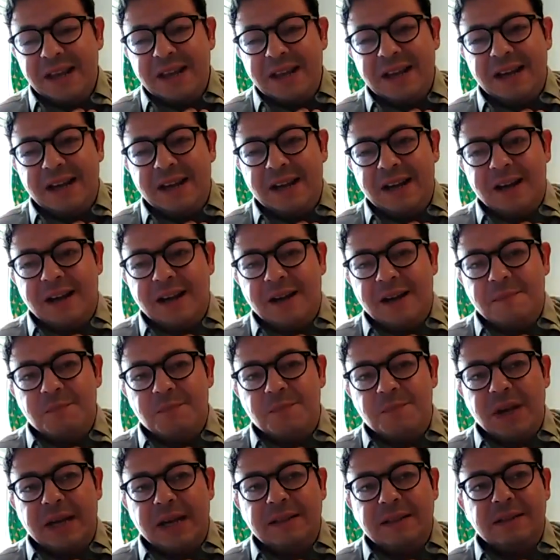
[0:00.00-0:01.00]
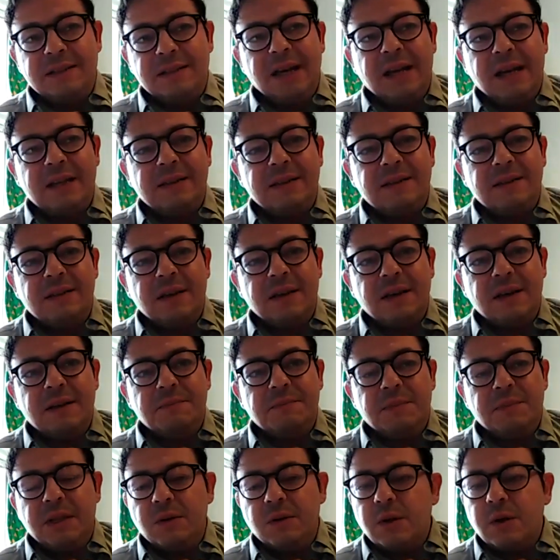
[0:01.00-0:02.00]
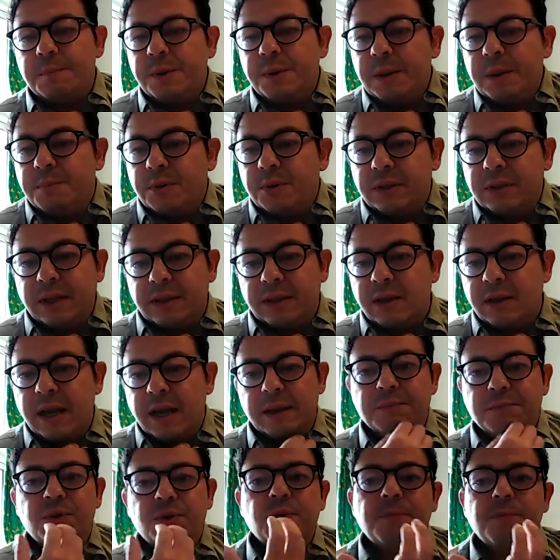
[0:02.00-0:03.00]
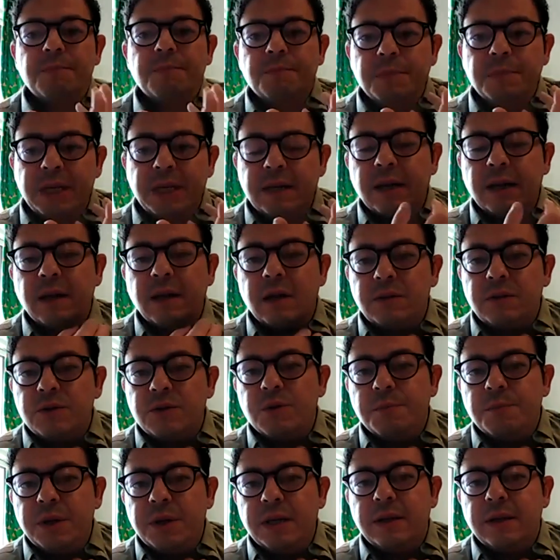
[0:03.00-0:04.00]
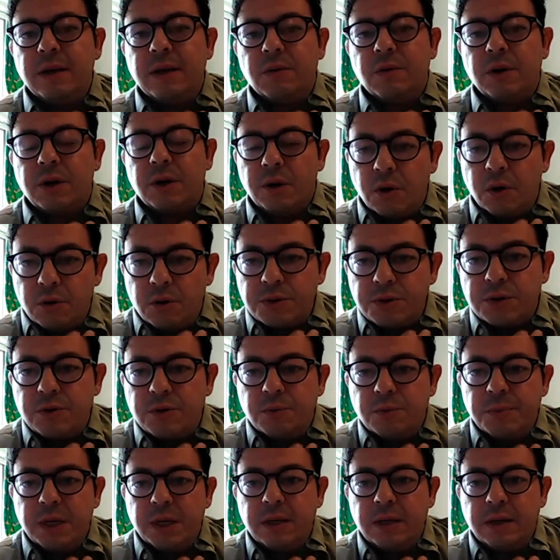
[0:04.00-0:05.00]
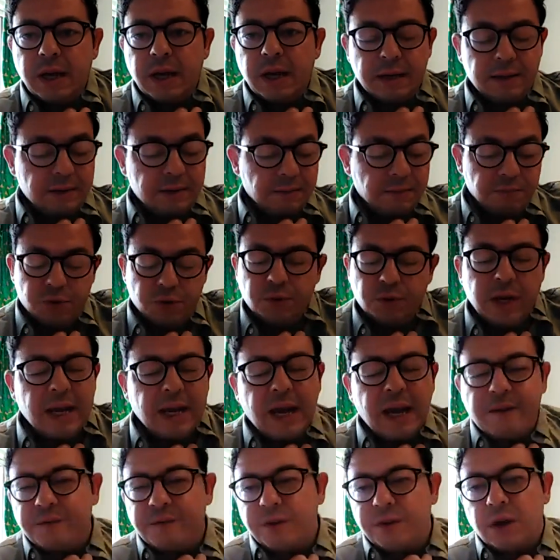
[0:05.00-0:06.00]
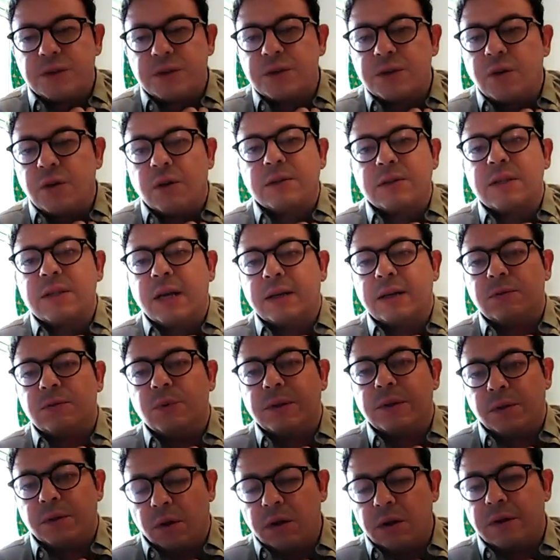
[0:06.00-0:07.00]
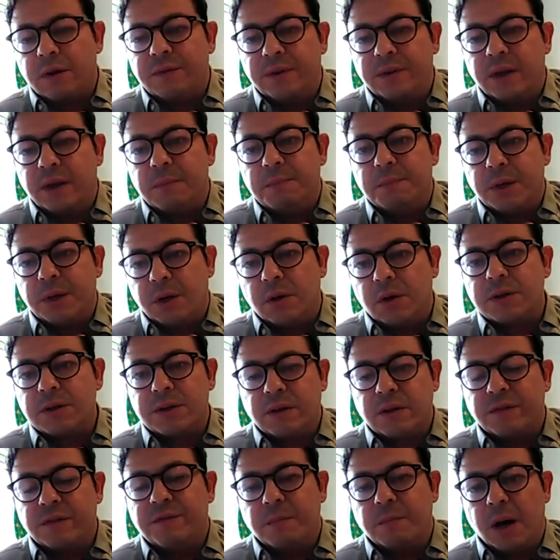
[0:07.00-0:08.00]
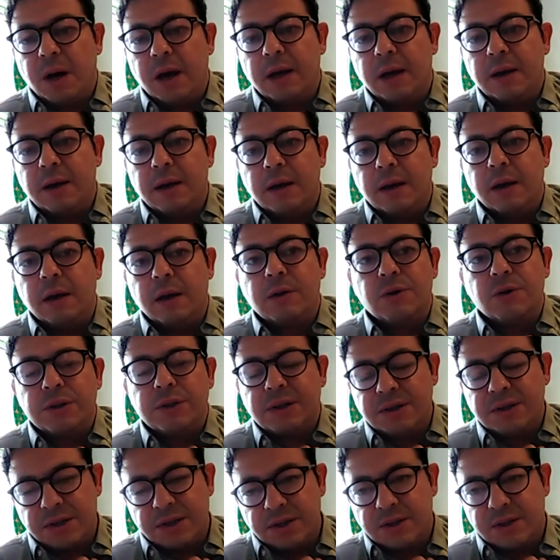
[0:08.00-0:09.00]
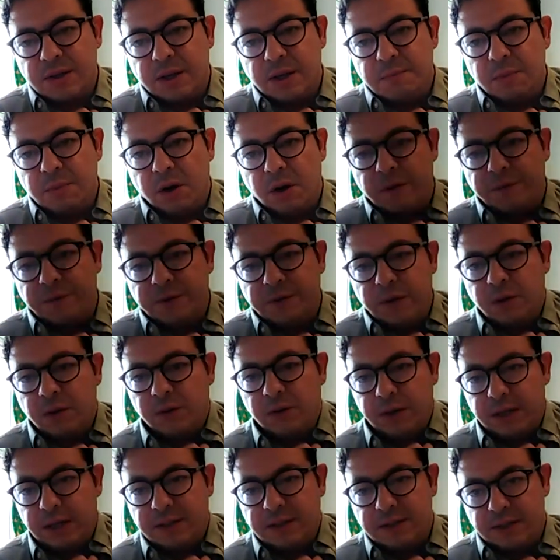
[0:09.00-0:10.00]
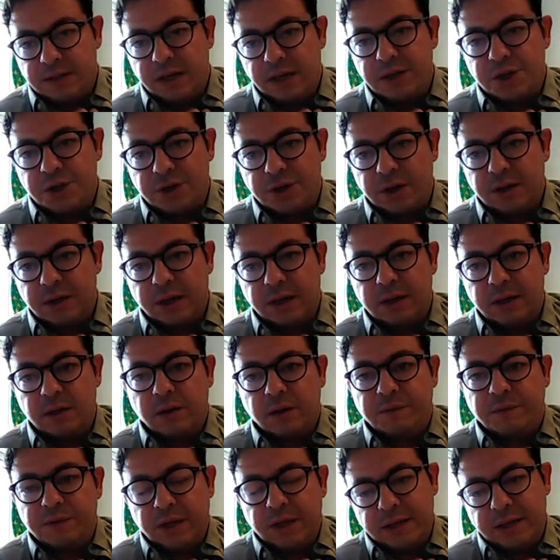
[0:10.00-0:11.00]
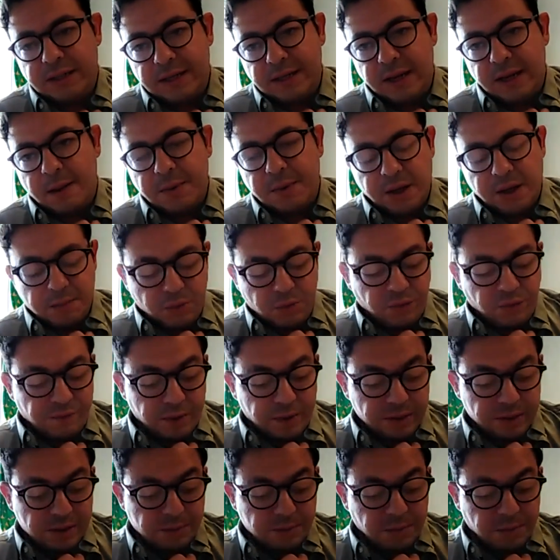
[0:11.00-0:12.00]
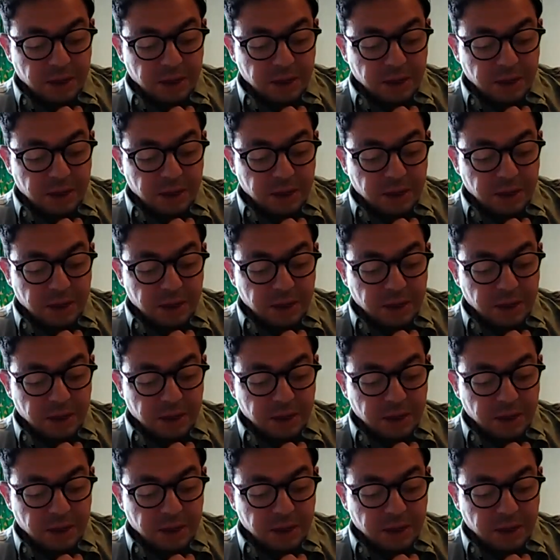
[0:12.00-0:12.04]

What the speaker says: There were people that came to mean a lot to me. They were close to me, and today I've lost contact with all of them because of my criticism of the organization and of the Islamic movements.